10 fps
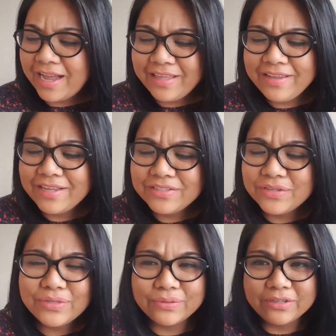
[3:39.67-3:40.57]
I think it's
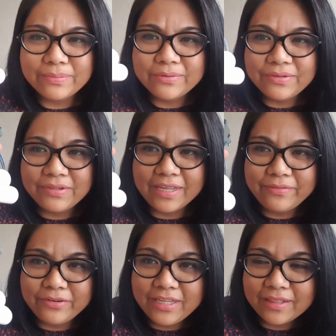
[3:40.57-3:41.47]
adorable.
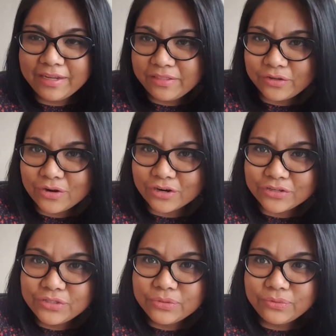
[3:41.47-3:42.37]
I really like the
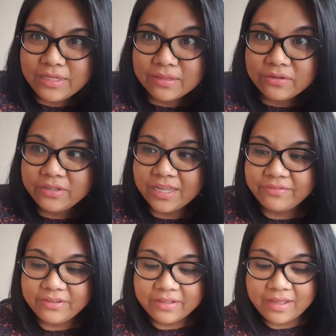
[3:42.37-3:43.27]
cartoony look
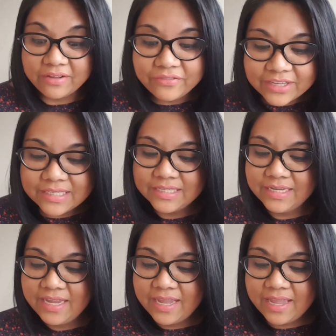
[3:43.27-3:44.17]
of it.
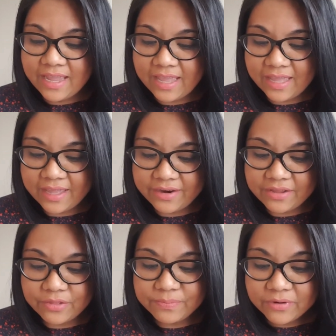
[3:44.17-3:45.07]

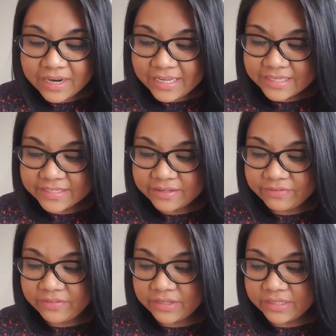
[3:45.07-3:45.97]
And the price
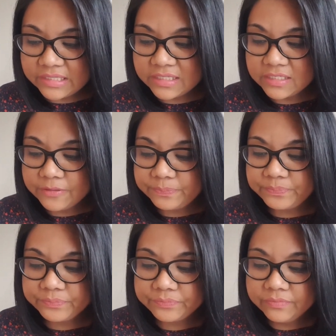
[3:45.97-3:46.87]
of this,
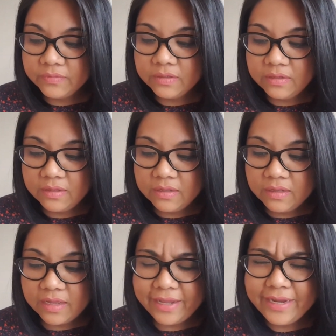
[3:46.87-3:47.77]

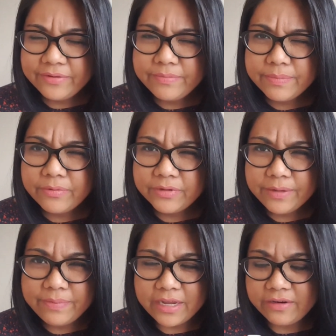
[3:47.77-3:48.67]
I can't remember what
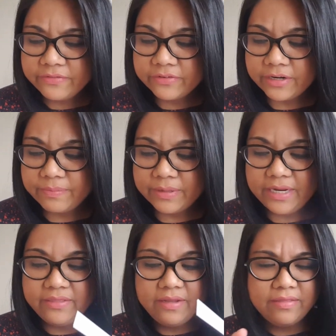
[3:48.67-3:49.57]
I paid for it, but
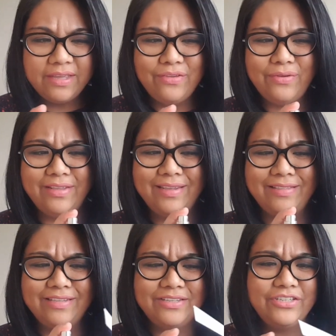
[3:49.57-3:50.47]
I think that you can
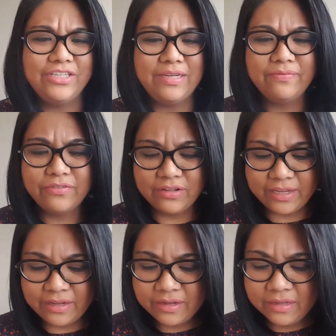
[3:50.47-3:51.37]
get this cheap for
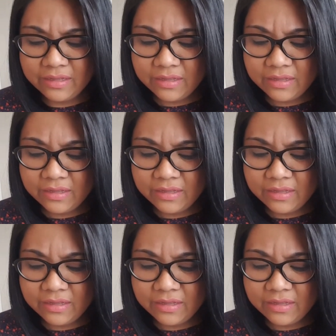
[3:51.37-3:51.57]
like